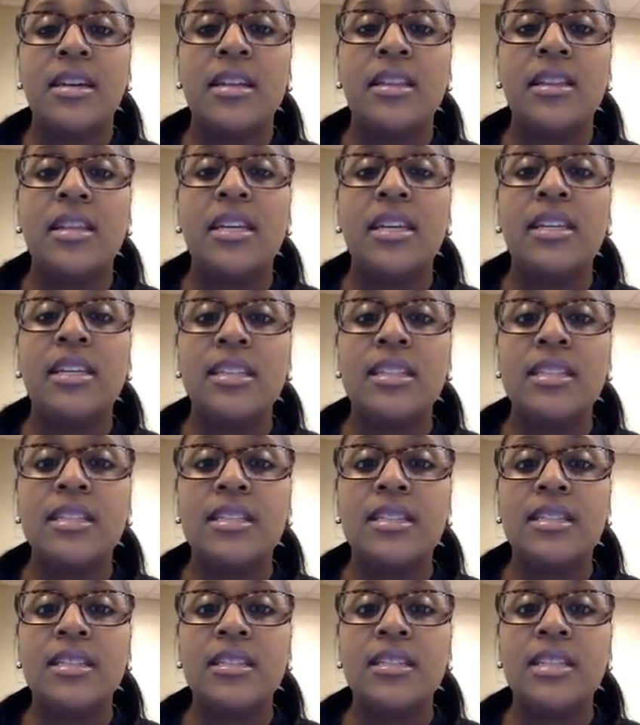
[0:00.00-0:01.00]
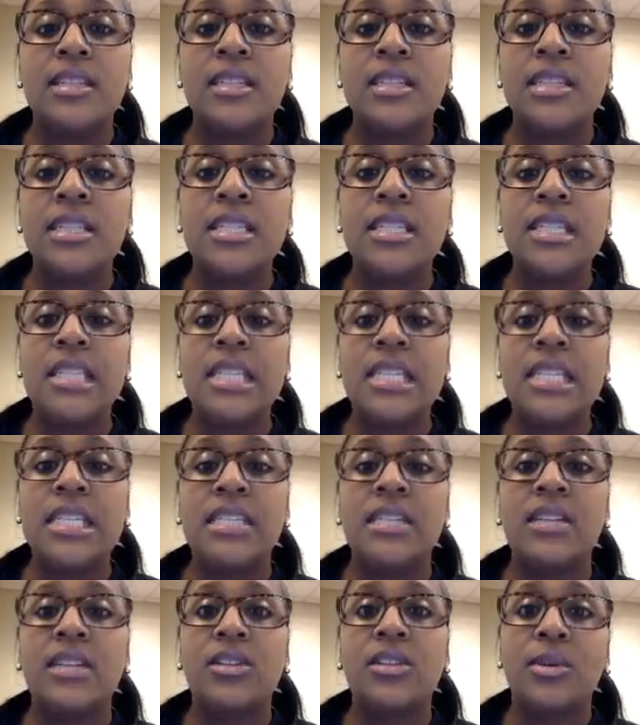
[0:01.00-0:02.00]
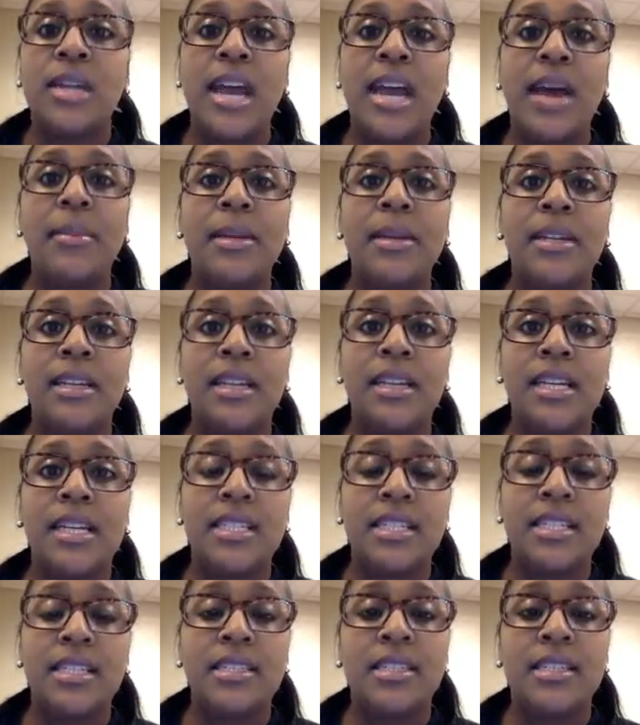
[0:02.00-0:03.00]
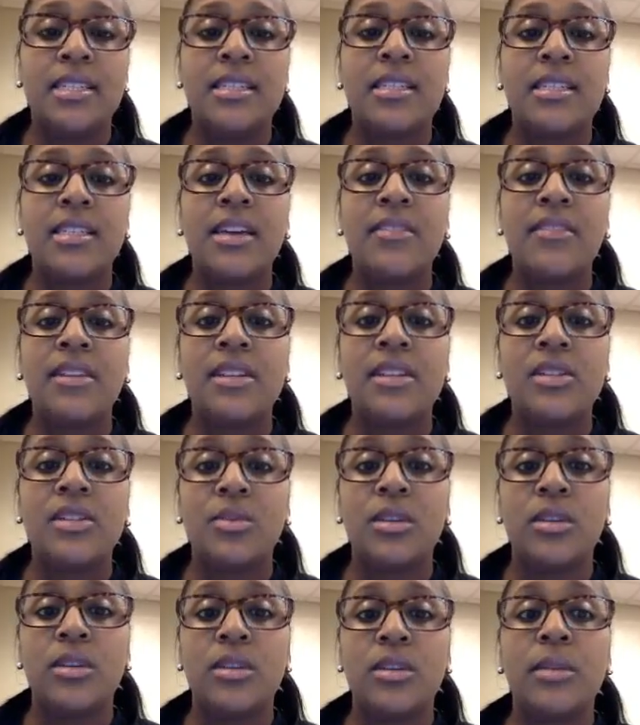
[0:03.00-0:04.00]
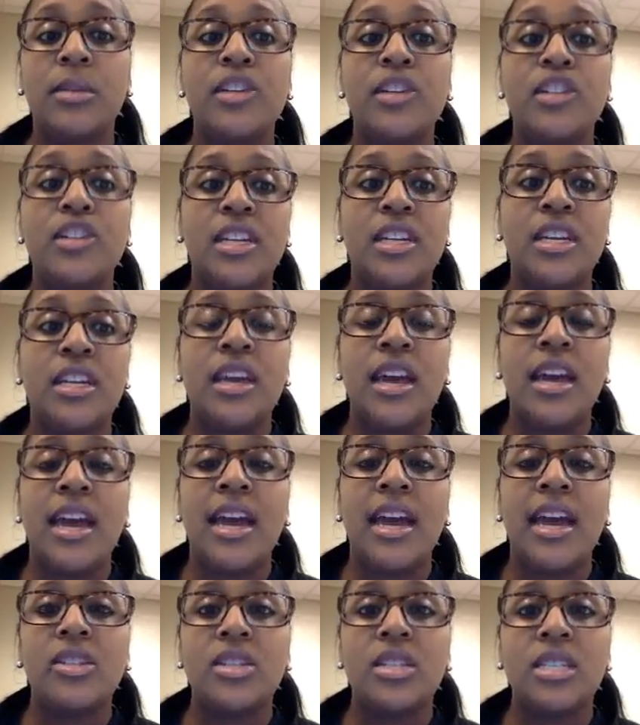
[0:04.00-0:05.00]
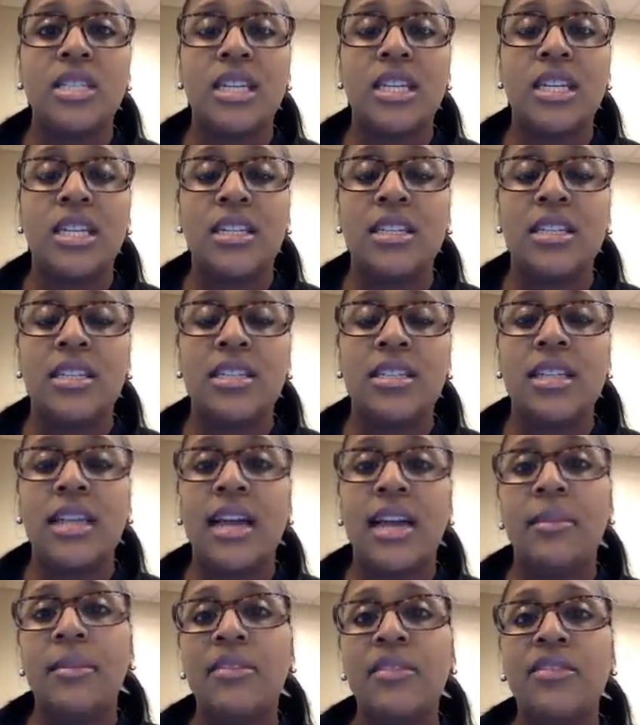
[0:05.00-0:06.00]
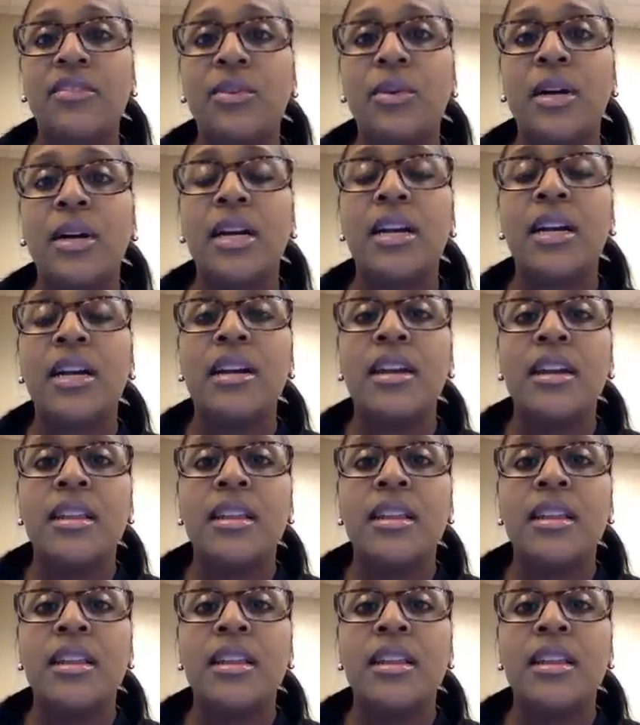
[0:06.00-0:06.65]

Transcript: This disease, although it happened in 1967, is reemerging, as you've seen in the slide before,